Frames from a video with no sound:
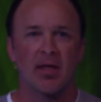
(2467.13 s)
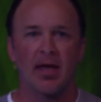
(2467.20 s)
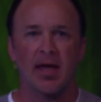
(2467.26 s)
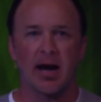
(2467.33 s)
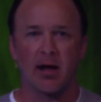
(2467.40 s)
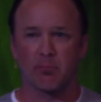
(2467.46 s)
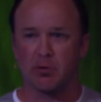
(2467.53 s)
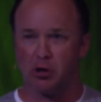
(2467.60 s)

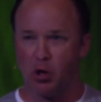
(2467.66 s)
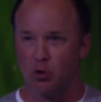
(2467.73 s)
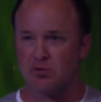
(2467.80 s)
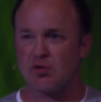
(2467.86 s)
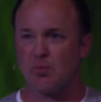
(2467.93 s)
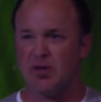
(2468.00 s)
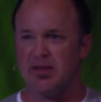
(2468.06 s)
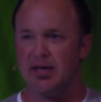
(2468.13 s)
And I'll
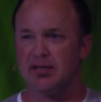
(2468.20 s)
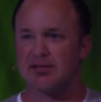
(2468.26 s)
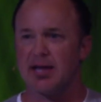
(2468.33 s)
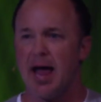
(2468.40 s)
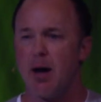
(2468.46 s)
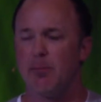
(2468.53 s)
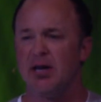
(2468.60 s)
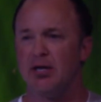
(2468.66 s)
close with this.
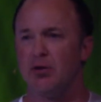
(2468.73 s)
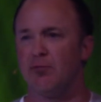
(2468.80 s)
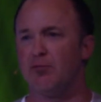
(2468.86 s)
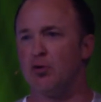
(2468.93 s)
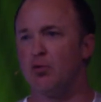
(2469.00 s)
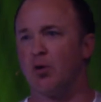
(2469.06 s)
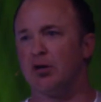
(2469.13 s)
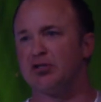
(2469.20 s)
How many of
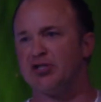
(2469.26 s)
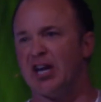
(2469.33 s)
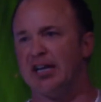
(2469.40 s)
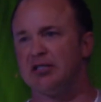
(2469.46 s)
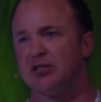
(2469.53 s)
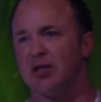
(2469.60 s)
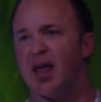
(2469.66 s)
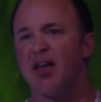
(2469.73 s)
you are a
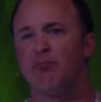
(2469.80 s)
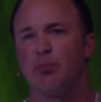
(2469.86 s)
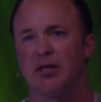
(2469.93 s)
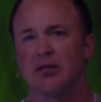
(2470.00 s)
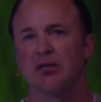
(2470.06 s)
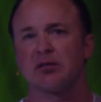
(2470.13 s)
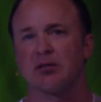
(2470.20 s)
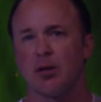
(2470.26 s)
changed life
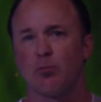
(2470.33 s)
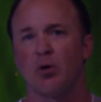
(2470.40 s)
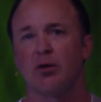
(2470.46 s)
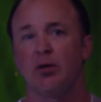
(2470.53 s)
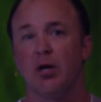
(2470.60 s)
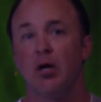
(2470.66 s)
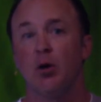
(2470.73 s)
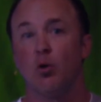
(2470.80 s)
because
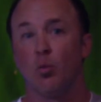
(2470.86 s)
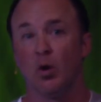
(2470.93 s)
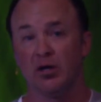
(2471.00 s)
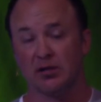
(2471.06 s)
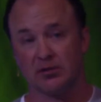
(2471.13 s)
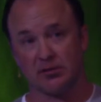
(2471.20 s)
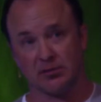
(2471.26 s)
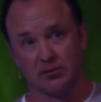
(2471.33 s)
someone
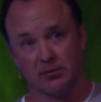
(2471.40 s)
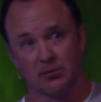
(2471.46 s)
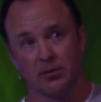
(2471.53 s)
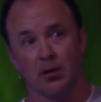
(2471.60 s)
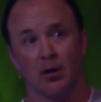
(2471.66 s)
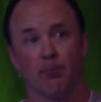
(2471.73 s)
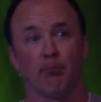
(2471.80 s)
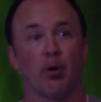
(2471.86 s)
was
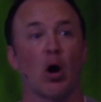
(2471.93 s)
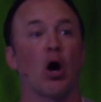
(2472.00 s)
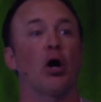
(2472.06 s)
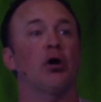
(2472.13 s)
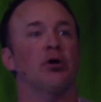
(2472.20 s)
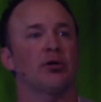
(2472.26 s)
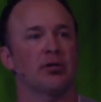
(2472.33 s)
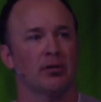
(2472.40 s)

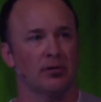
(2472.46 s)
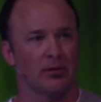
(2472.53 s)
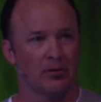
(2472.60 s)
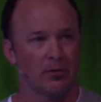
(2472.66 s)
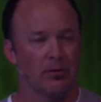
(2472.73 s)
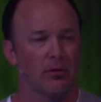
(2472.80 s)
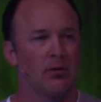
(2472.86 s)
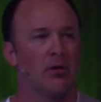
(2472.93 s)
part
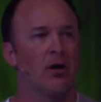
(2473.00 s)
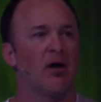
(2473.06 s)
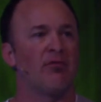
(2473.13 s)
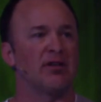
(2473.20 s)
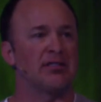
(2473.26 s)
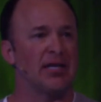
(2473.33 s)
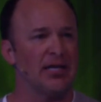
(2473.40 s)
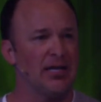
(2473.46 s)
of a
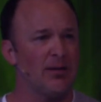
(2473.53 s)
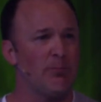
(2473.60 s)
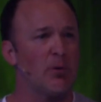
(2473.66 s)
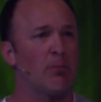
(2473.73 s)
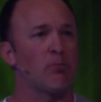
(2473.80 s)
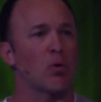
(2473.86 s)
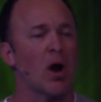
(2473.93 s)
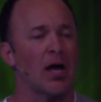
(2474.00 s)
team, a
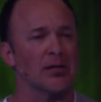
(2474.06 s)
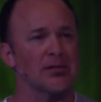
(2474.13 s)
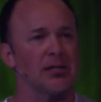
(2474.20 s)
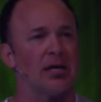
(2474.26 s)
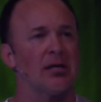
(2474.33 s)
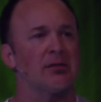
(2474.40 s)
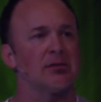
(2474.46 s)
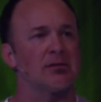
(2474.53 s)

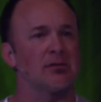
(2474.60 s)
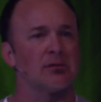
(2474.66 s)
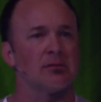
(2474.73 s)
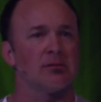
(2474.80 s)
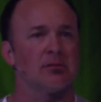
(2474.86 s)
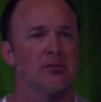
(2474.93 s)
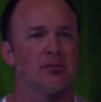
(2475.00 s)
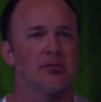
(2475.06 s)
process,
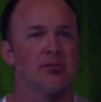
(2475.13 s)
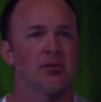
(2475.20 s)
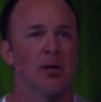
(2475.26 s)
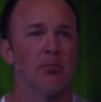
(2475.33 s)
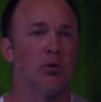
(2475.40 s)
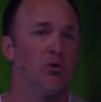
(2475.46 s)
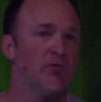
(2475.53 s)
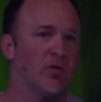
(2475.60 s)
a
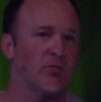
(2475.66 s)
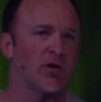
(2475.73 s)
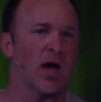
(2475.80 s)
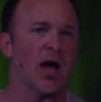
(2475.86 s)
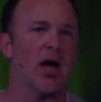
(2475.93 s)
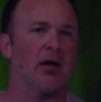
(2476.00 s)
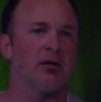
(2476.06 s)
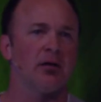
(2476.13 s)
move of
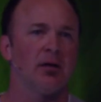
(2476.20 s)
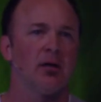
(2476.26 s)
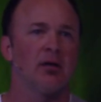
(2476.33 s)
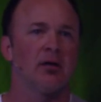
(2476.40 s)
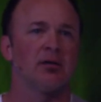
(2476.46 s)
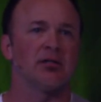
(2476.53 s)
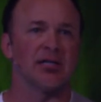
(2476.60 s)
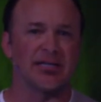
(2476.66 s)
God
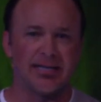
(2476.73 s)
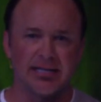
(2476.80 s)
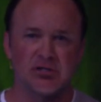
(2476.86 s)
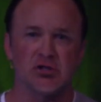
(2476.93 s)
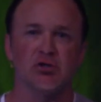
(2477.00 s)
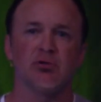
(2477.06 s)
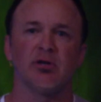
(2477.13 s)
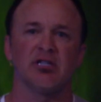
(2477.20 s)
to
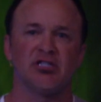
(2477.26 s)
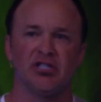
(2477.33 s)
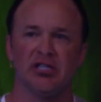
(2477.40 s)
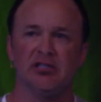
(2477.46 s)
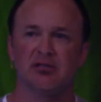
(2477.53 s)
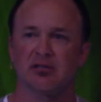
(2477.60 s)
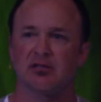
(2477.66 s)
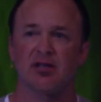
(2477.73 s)
get you to
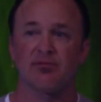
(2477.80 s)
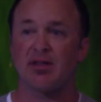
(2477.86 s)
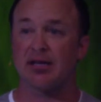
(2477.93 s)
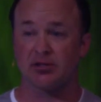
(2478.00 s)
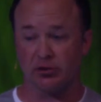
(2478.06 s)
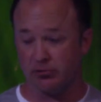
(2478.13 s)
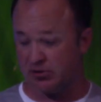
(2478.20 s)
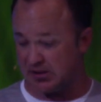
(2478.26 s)
Jesus? If
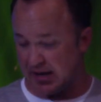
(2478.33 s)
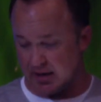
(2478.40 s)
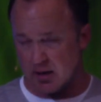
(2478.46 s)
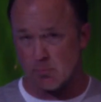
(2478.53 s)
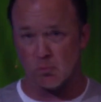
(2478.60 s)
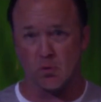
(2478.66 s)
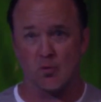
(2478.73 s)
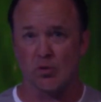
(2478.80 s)
that's you, stand
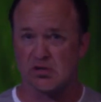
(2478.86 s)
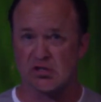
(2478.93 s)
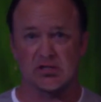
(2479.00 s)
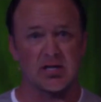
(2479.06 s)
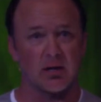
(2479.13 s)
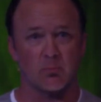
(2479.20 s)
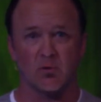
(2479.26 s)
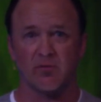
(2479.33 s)
up real quick. Just
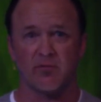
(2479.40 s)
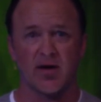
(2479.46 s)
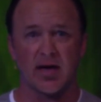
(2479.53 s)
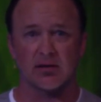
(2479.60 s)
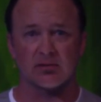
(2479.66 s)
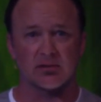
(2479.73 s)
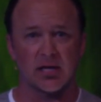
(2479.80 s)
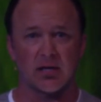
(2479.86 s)
stand up real
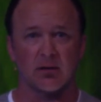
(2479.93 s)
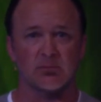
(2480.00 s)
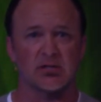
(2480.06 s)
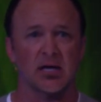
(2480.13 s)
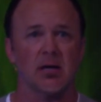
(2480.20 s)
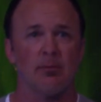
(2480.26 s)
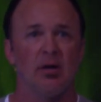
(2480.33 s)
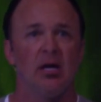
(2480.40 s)
fast. Stand up,
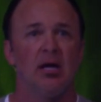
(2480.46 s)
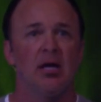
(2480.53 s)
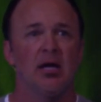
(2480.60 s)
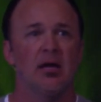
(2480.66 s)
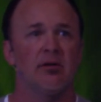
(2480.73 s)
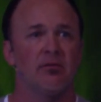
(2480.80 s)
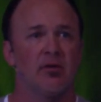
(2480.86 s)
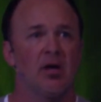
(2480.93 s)
stand up.
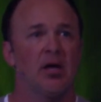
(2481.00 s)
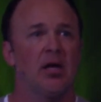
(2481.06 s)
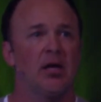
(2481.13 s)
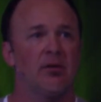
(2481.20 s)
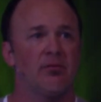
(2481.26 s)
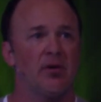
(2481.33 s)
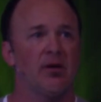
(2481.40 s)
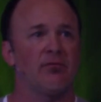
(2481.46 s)

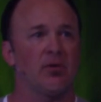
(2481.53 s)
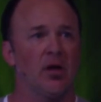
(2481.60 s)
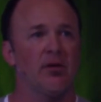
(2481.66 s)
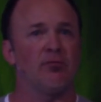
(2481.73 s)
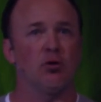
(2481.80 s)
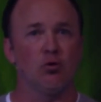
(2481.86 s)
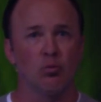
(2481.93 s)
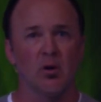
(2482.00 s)

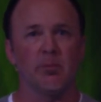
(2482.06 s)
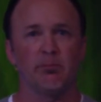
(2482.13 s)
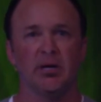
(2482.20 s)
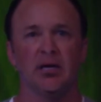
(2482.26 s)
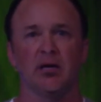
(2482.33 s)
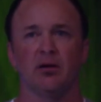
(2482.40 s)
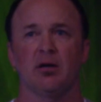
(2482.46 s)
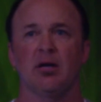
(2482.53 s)
If you wouldn't be
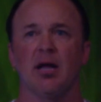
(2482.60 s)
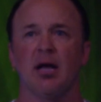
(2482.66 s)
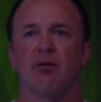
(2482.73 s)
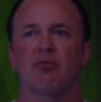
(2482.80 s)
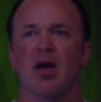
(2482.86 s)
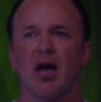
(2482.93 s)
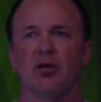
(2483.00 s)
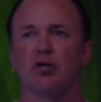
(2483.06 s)
here today,
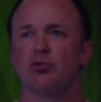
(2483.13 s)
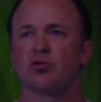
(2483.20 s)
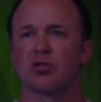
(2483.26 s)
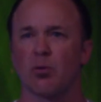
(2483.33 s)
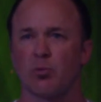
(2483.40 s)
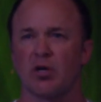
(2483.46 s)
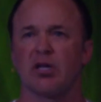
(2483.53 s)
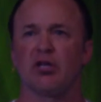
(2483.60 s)
if God used
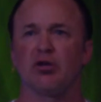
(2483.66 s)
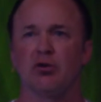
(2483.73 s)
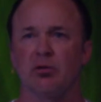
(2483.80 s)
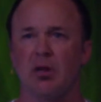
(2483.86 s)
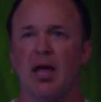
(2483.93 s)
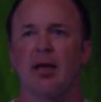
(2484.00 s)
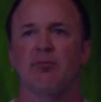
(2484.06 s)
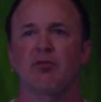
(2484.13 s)
someone in your
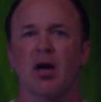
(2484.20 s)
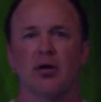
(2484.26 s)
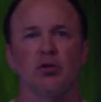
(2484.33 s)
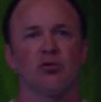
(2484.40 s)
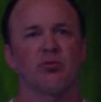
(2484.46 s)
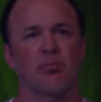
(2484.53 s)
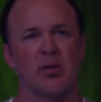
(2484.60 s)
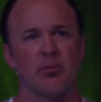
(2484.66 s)
life, God
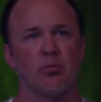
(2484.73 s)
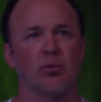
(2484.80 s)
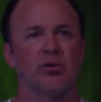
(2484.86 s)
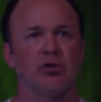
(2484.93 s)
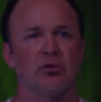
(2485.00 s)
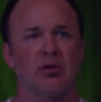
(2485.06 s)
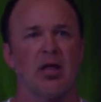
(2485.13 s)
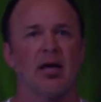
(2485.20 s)
used people in
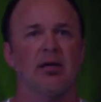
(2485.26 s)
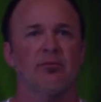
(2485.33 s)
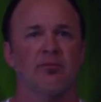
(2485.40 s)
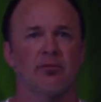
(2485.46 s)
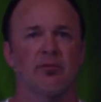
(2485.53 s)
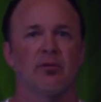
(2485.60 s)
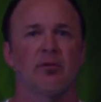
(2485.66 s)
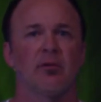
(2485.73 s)
your
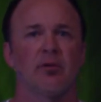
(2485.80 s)
life,